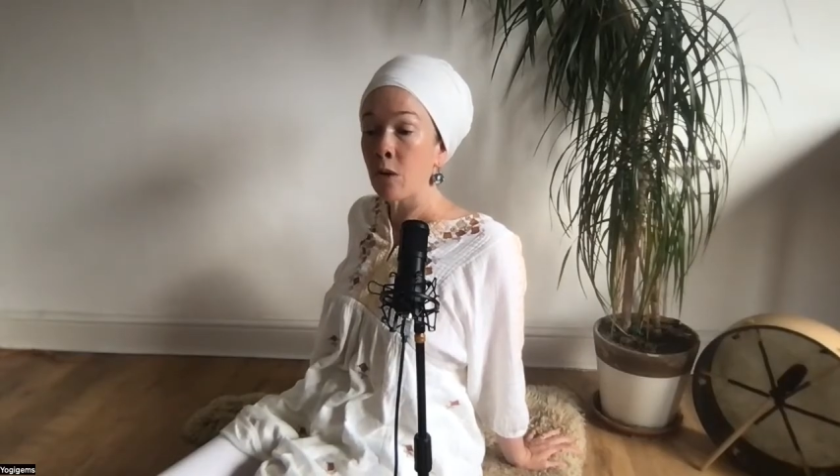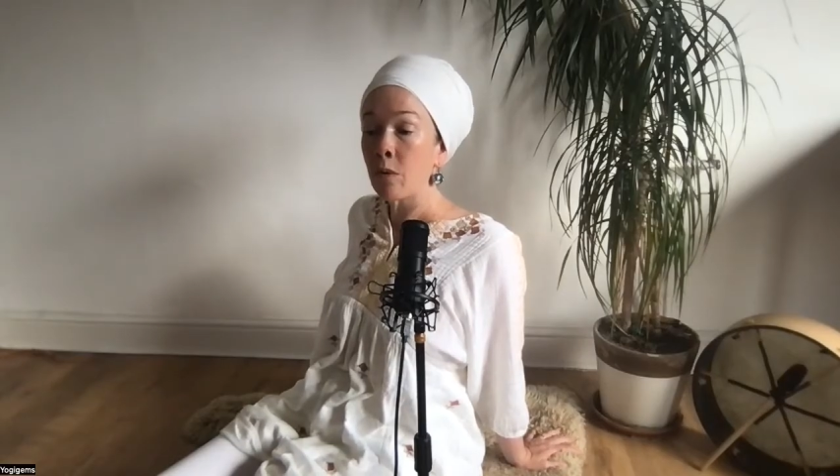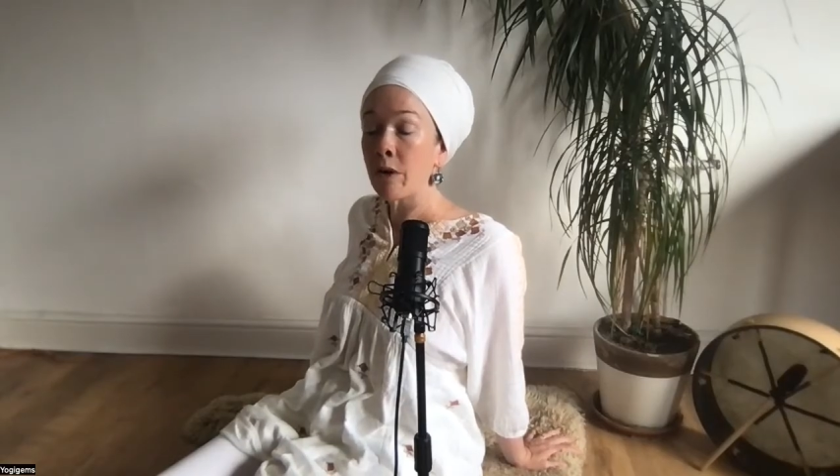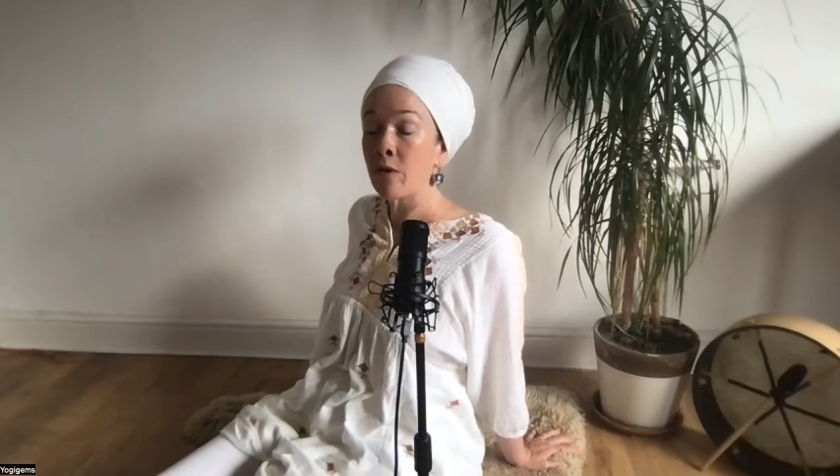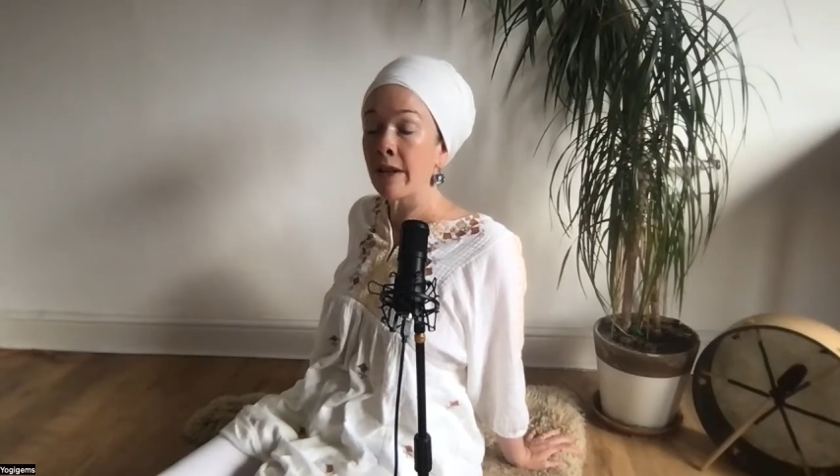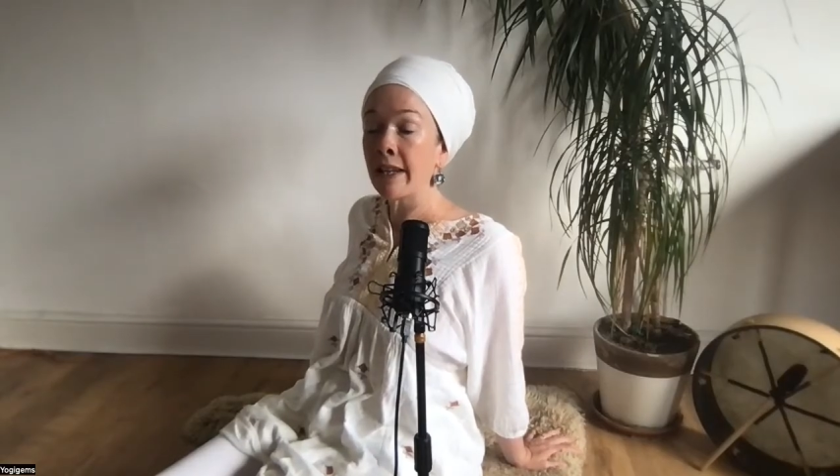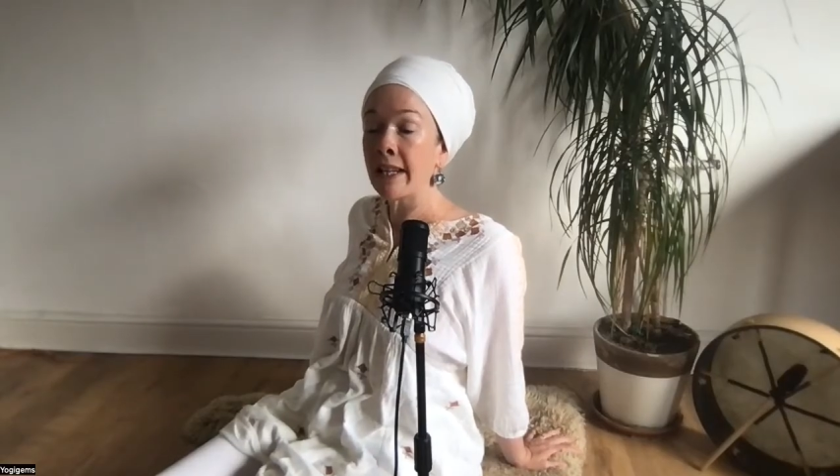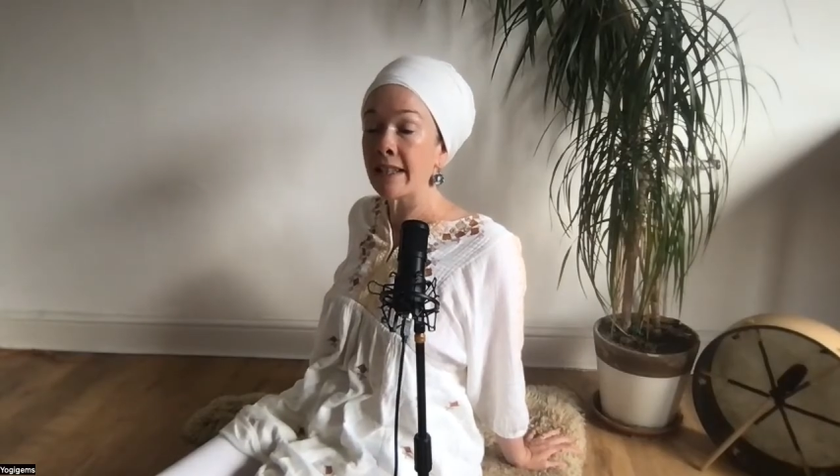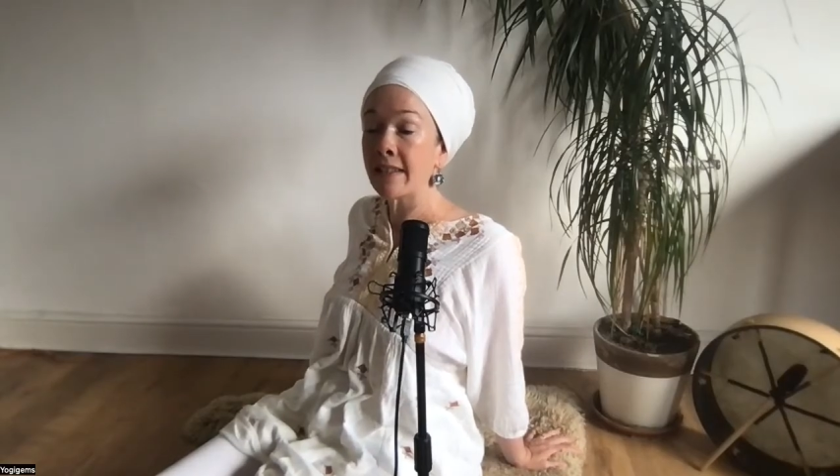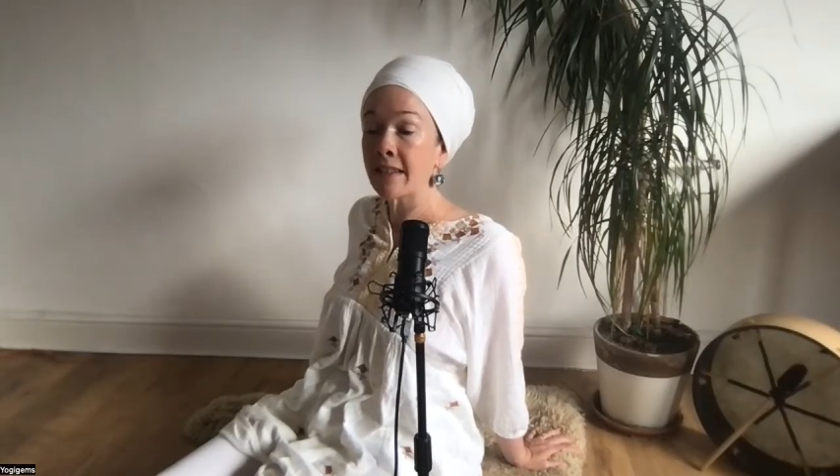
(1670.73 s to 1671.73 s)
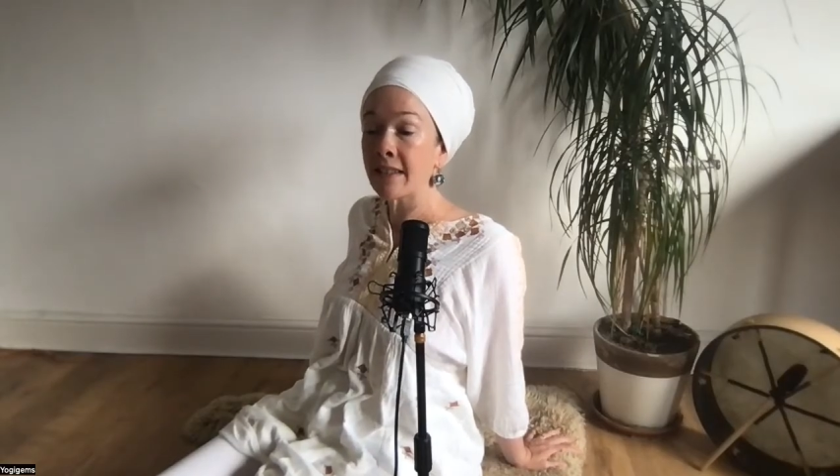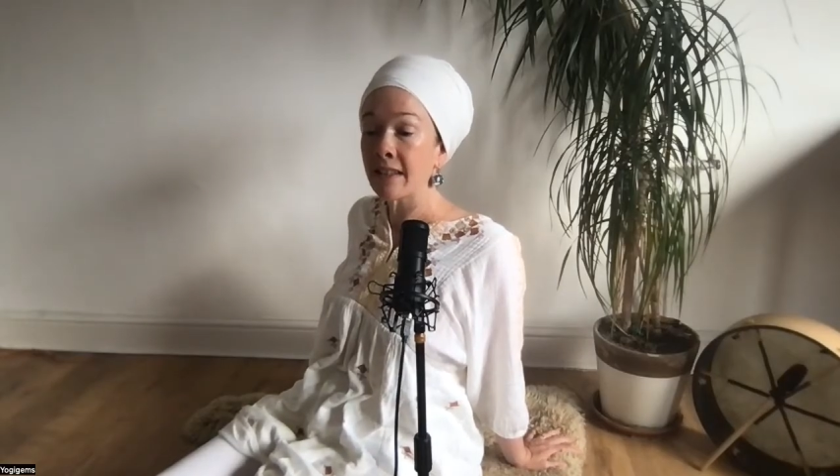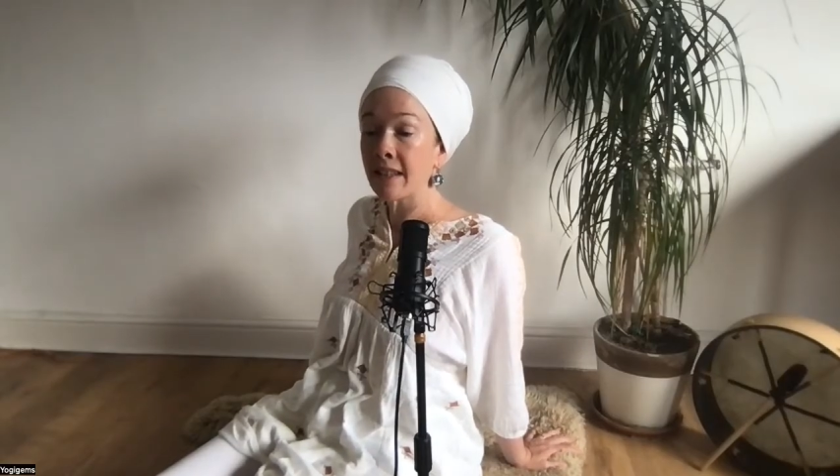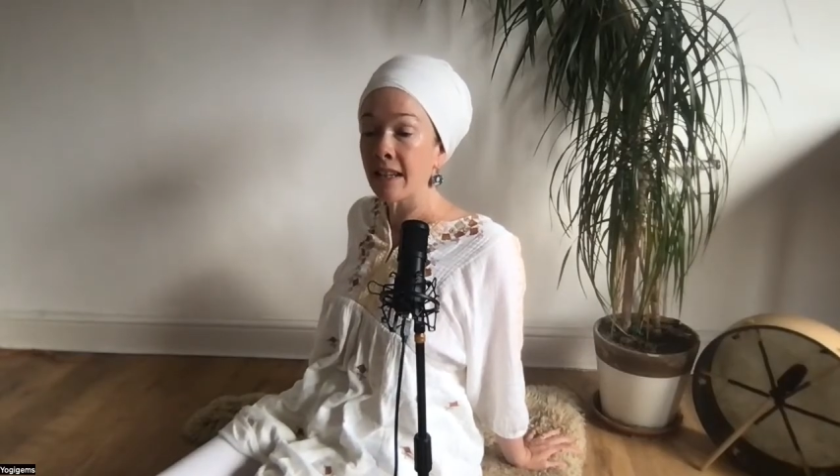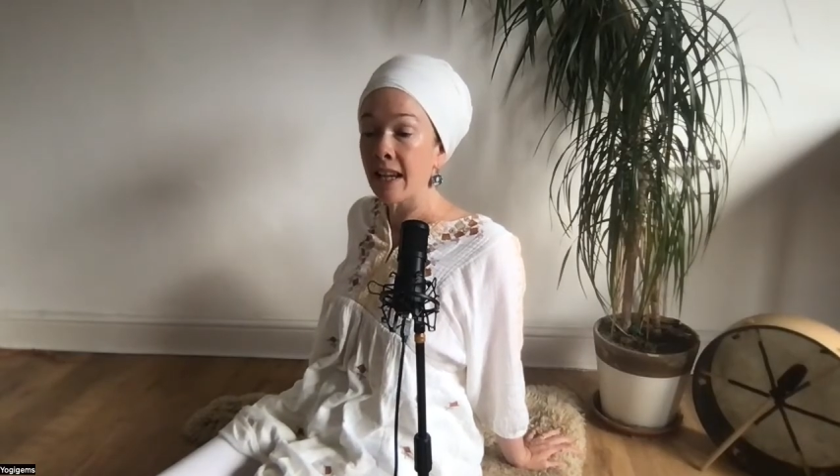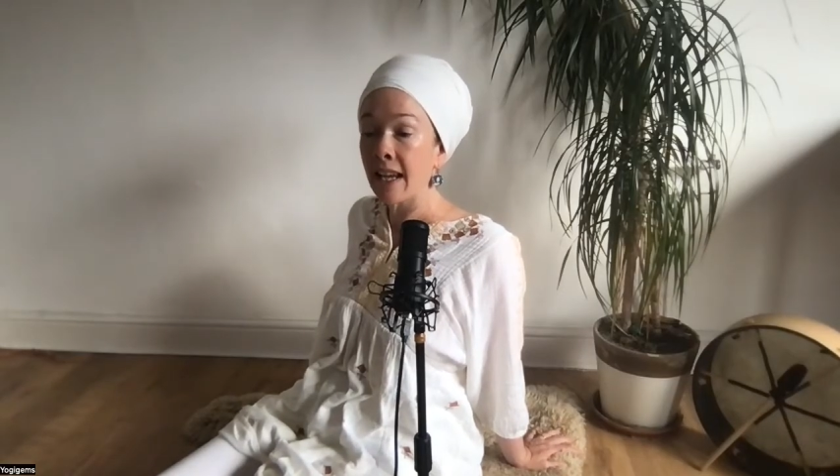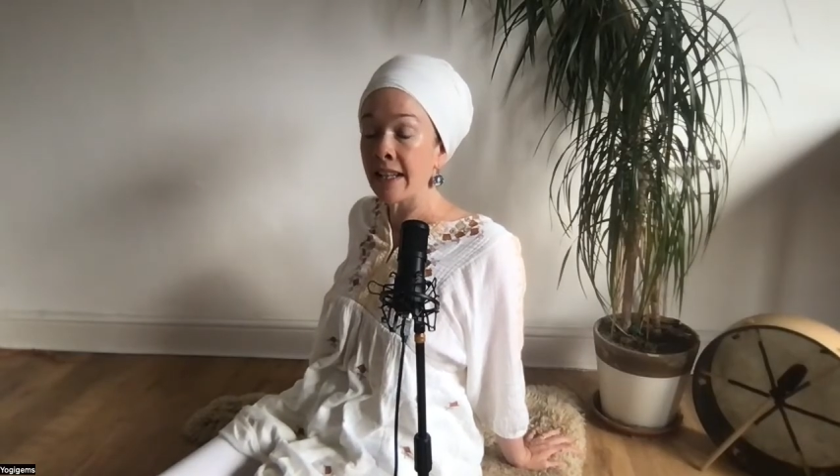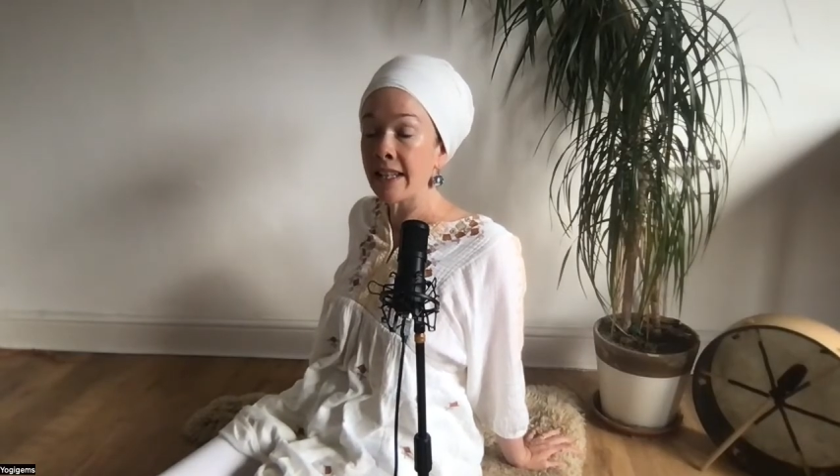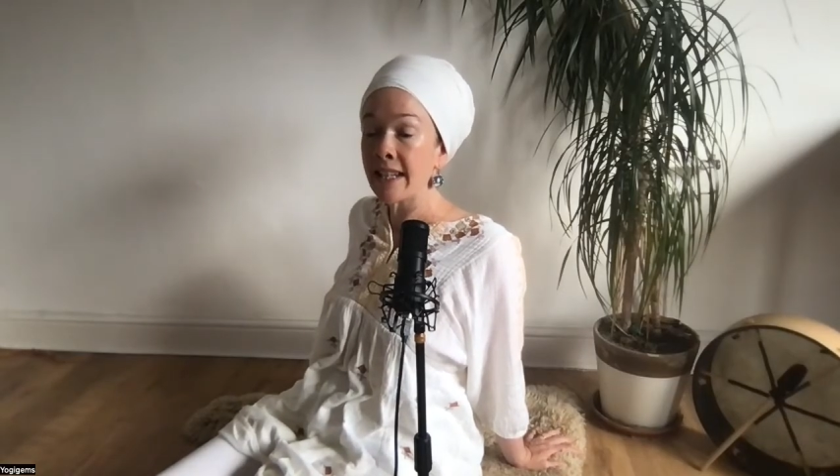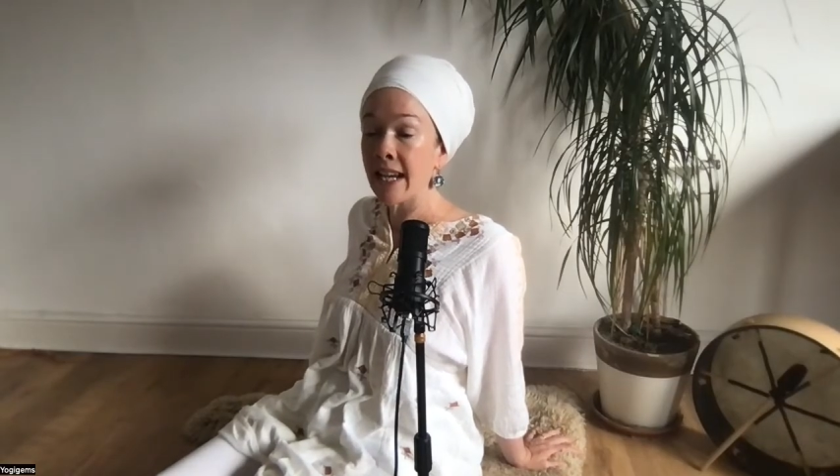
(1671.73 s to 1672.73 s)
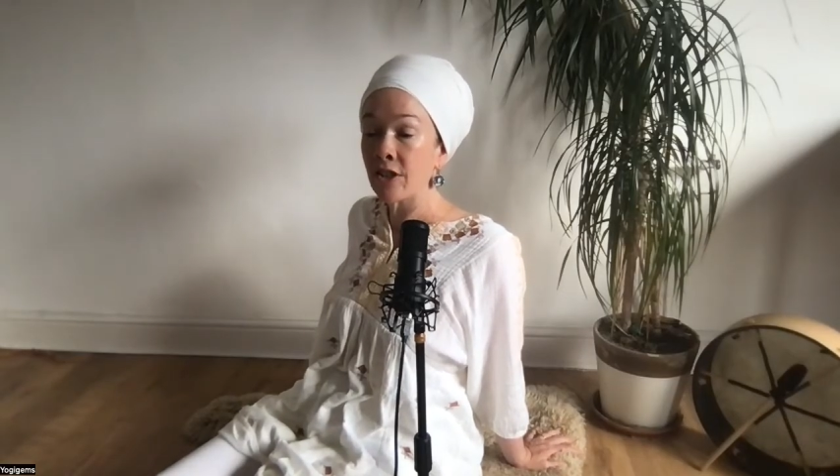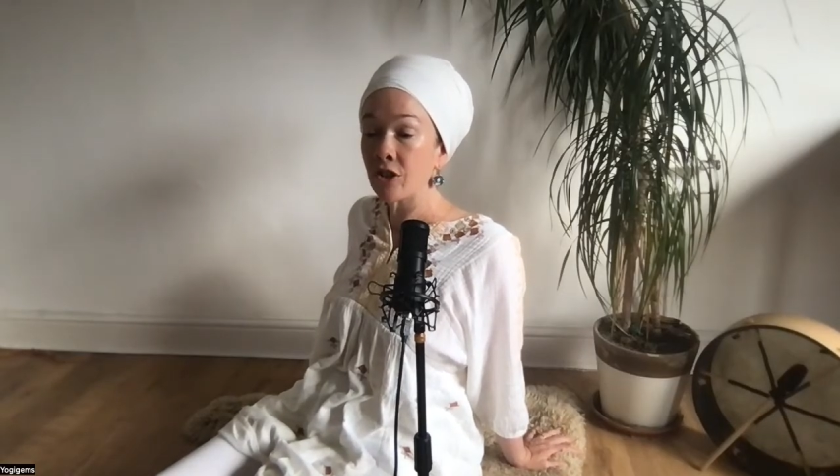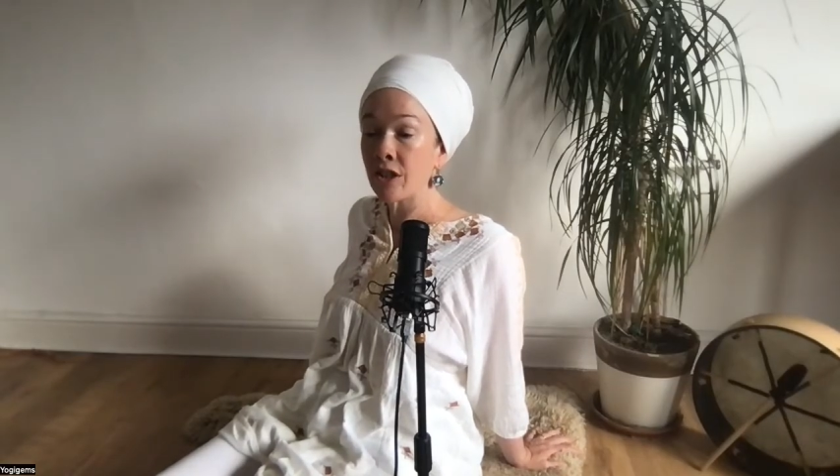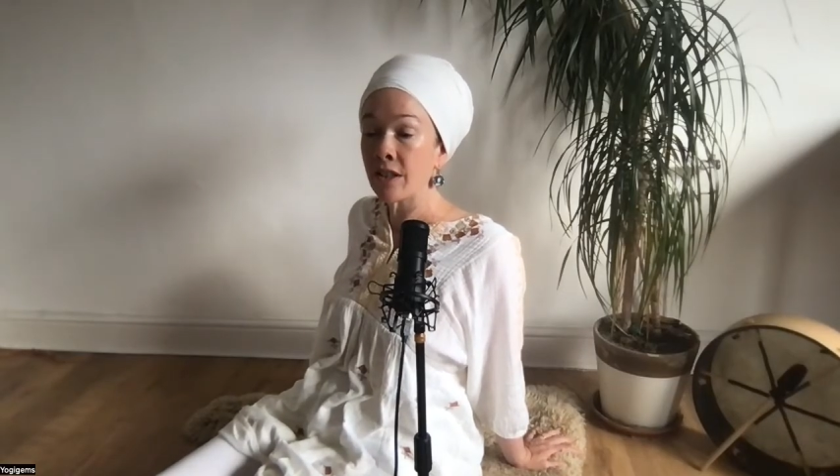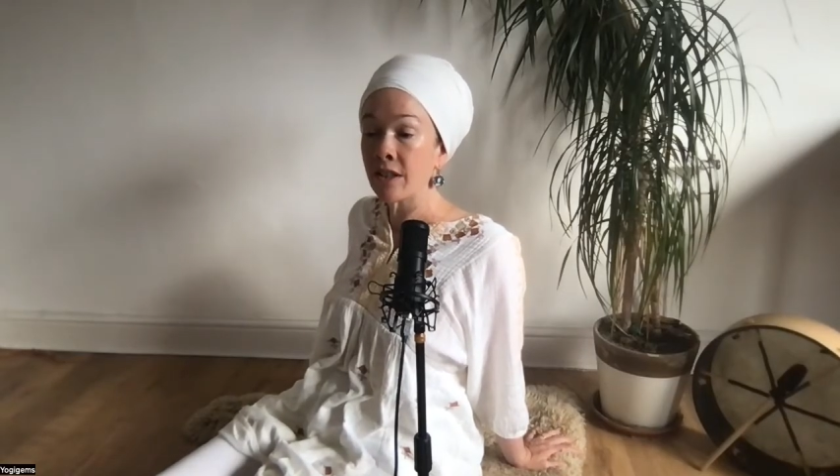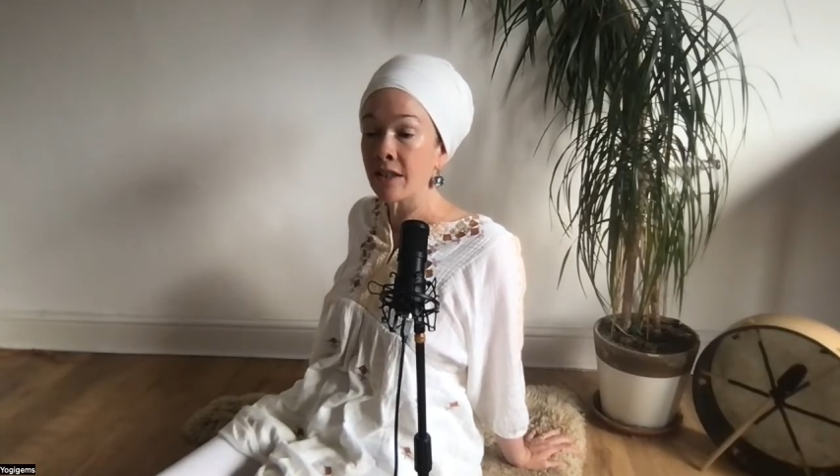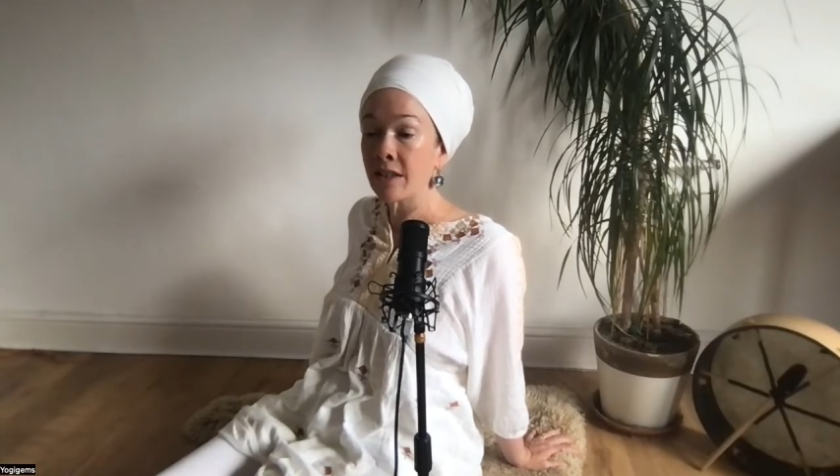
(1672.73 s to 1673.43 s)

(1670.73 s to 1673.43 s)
we release any tension,